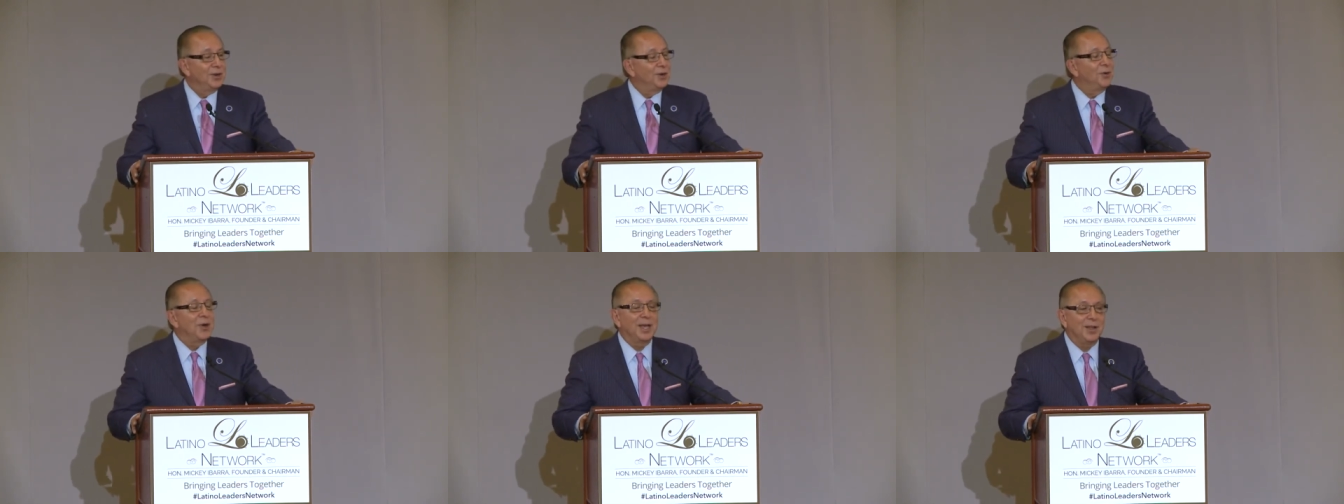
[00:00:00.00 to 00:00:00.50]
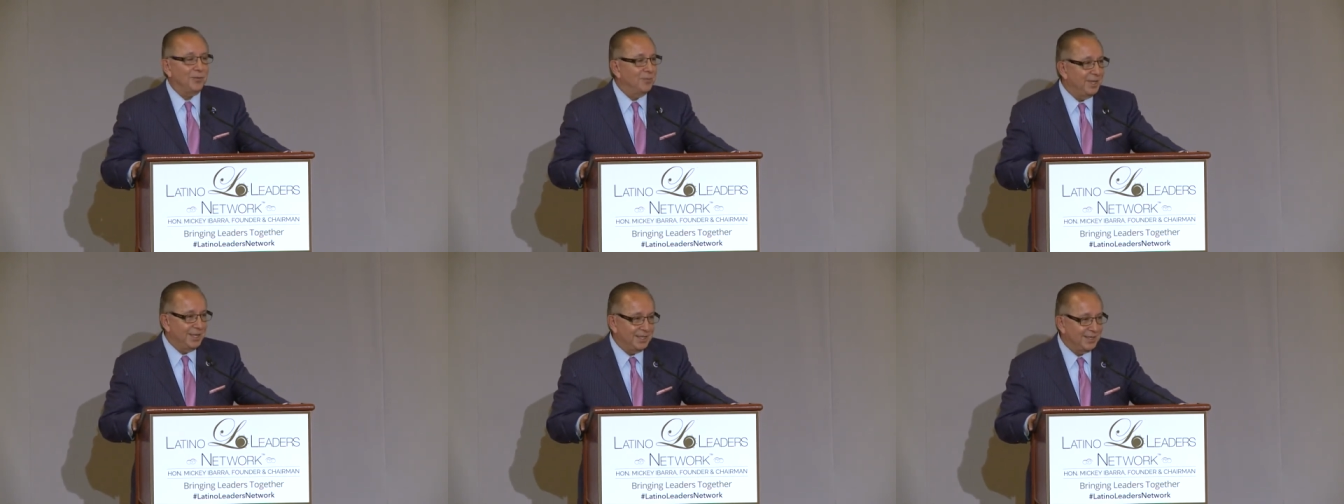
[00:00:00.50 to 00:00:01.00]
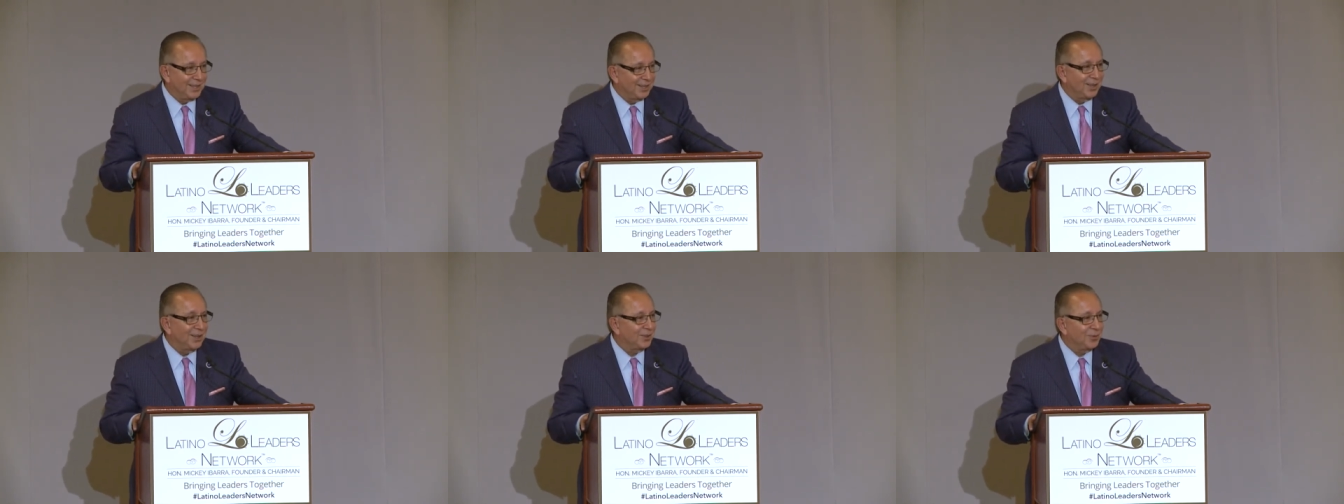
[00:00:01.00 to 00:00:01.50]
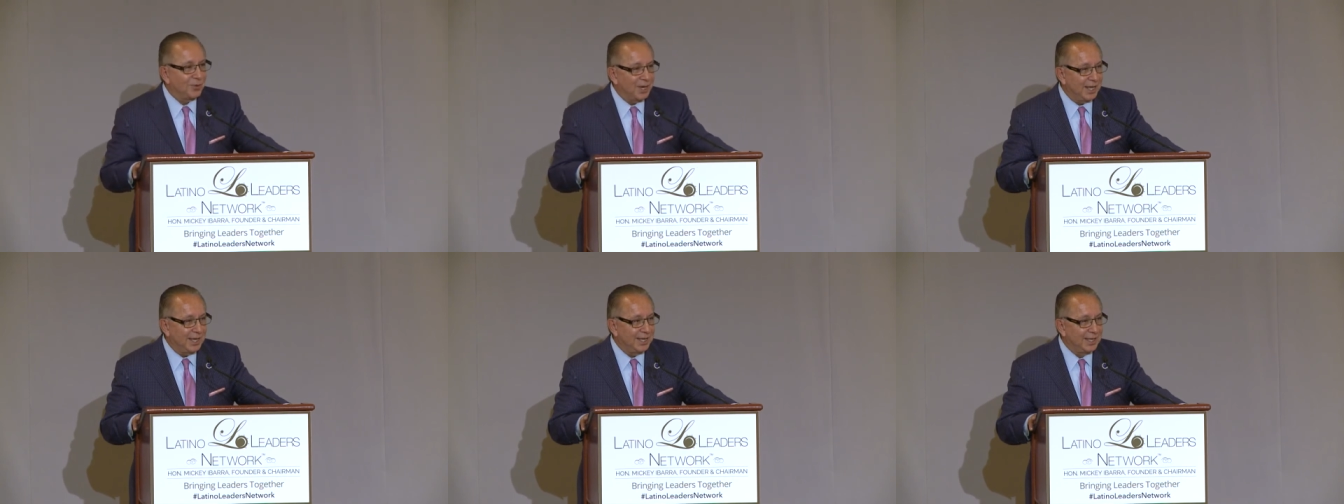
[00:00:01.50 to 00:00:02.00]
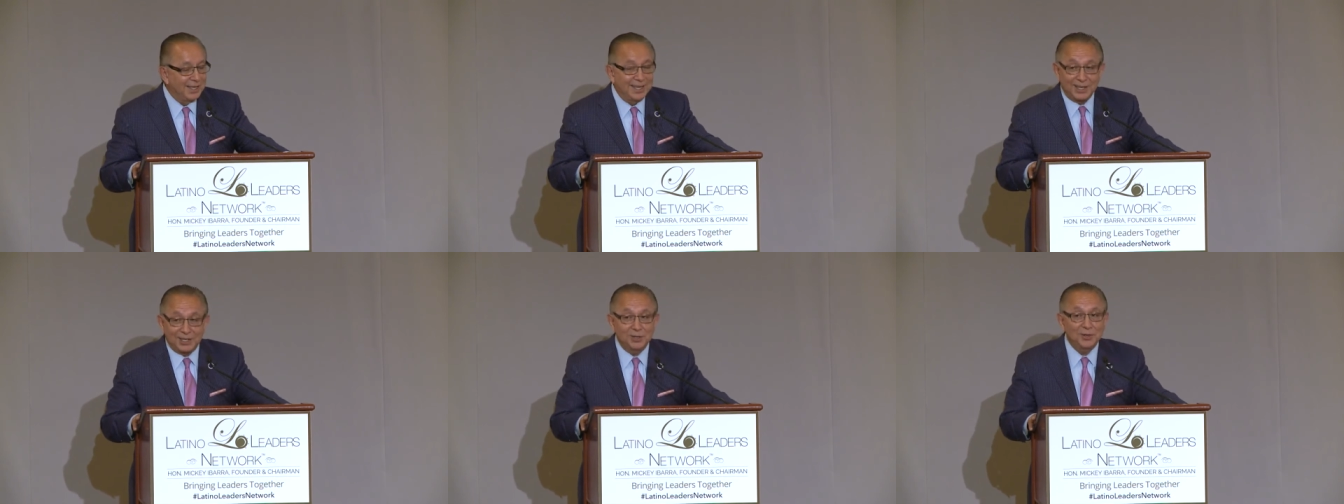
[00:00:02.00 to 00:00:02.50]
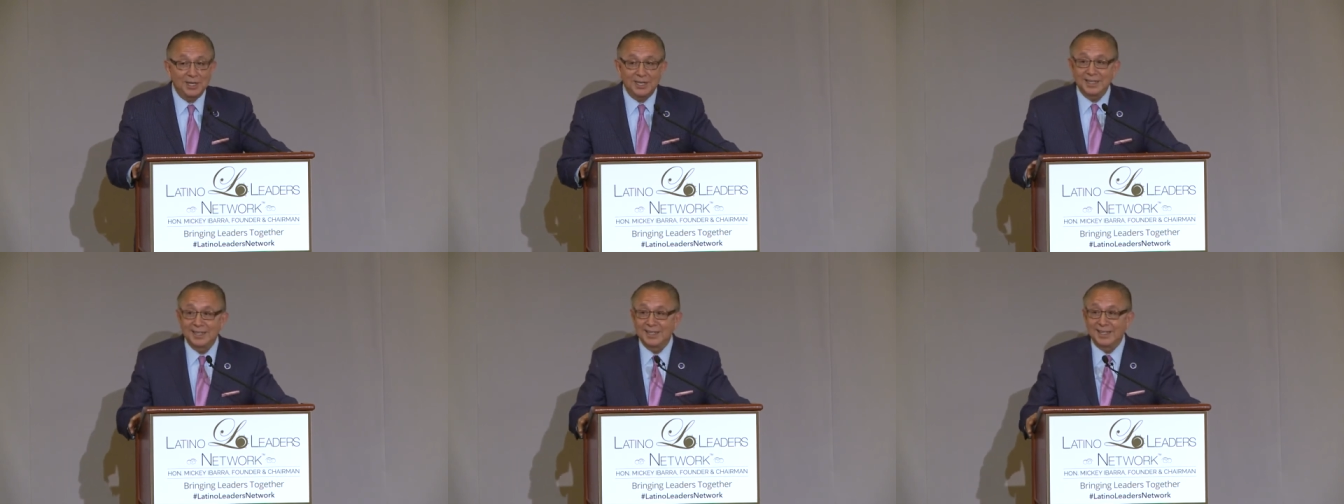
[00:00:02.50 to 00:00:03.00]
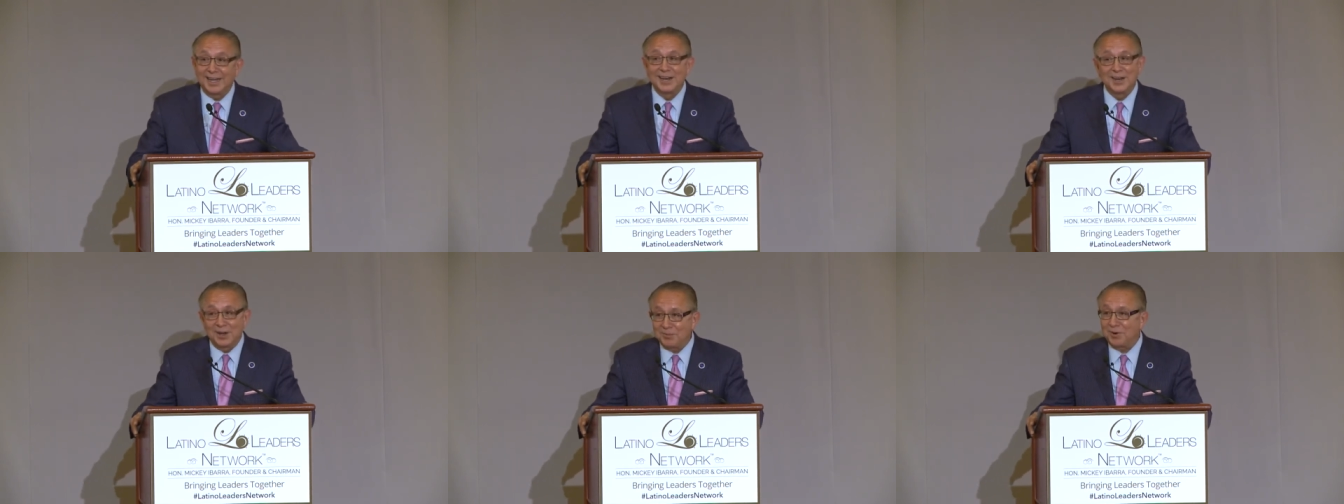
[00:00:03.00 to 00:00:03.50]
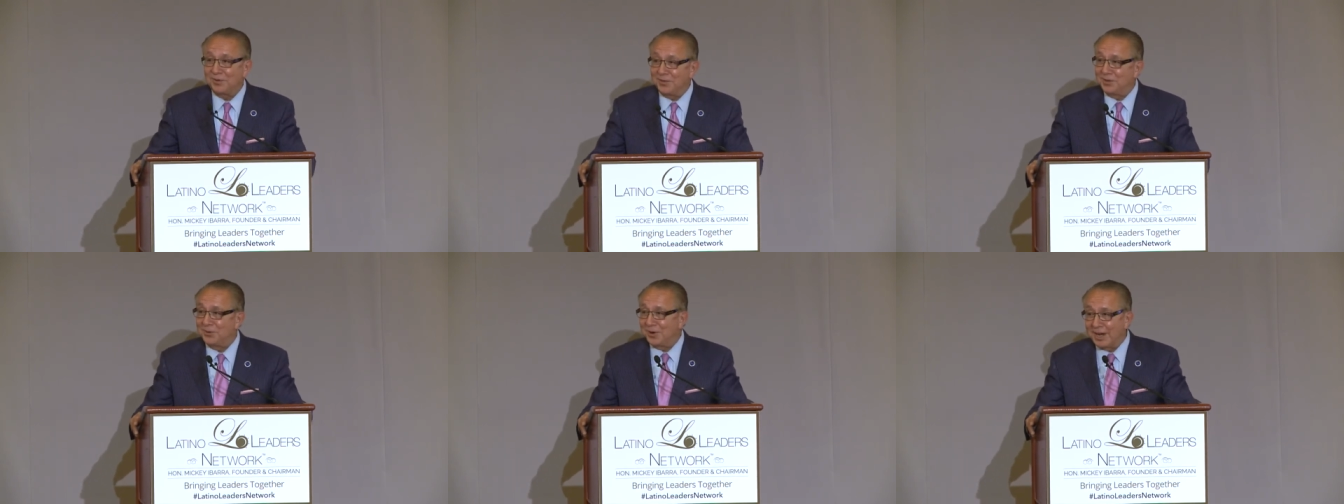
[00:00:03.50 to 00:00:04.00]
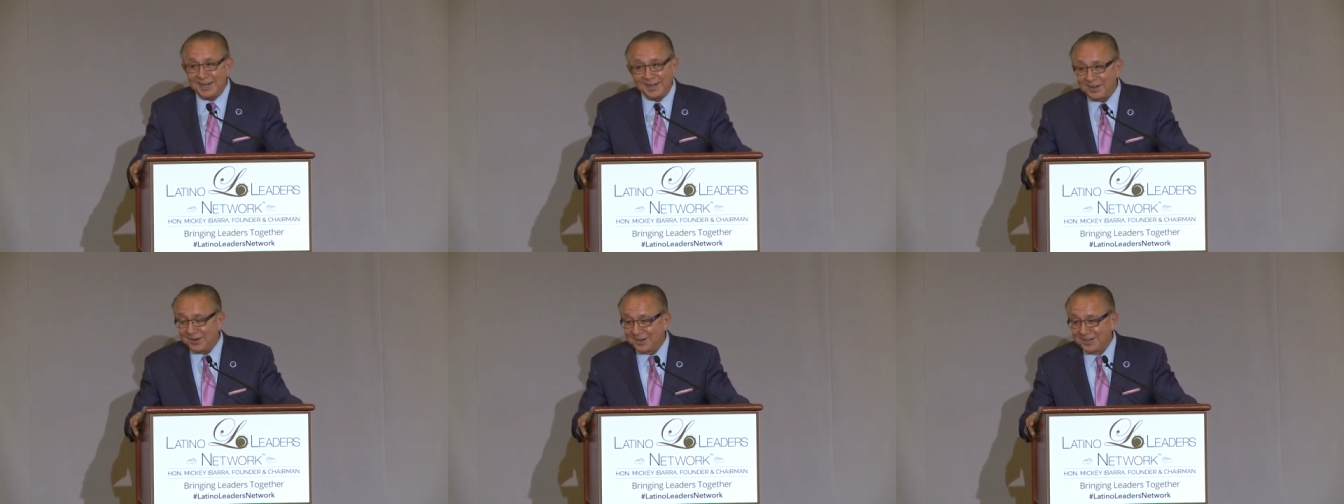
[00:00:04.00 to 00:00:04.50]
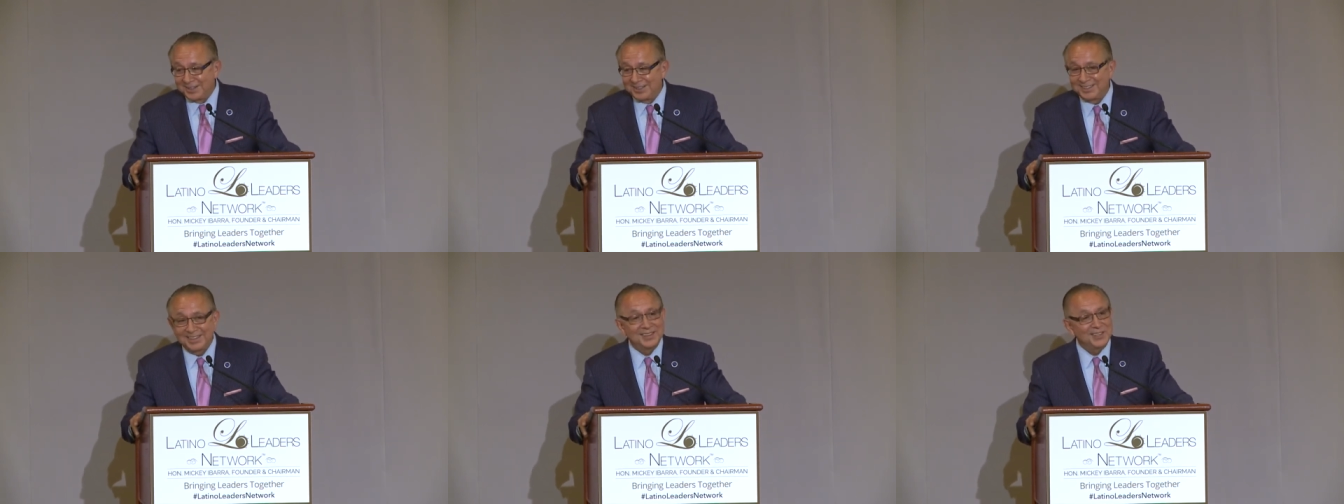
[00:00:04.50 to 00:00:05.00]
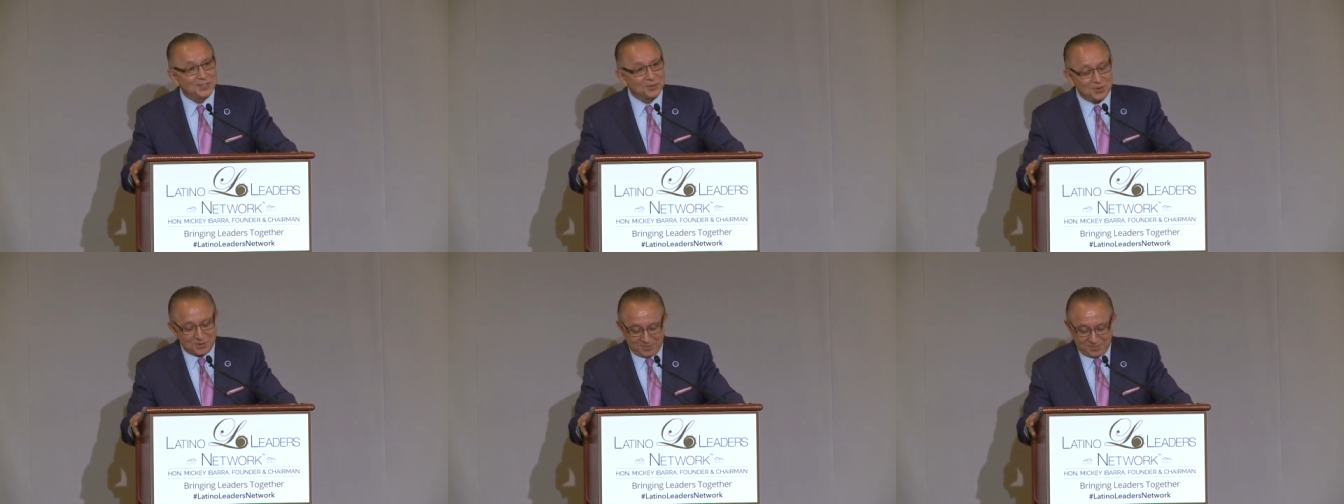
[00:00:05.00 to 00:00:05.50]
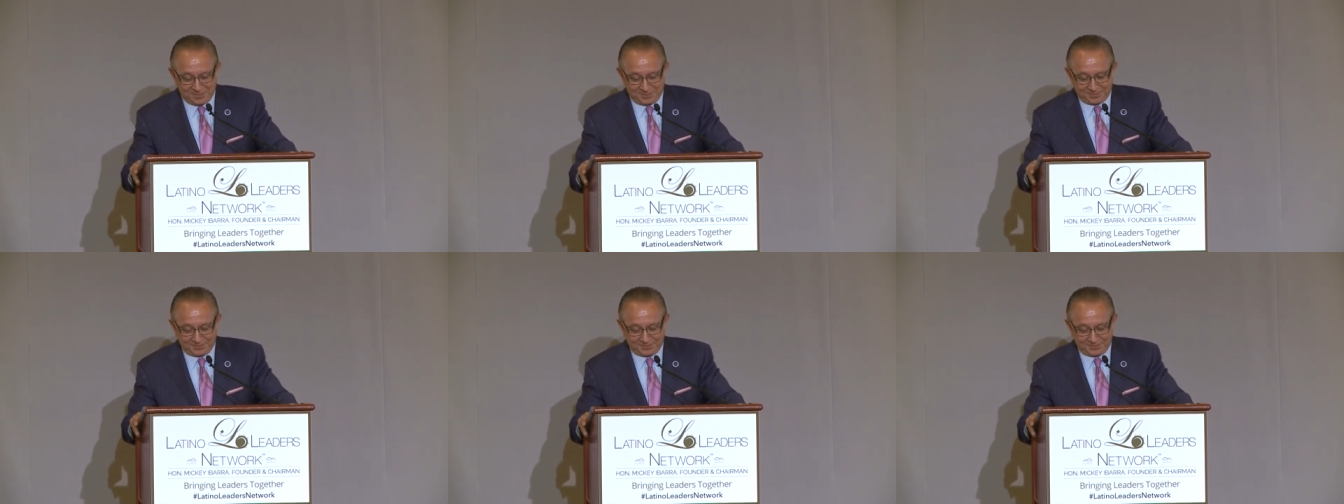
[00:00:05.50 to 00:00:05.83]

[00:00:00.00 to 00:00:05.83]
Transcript: who helped me along the way, including a number of you right here in this room.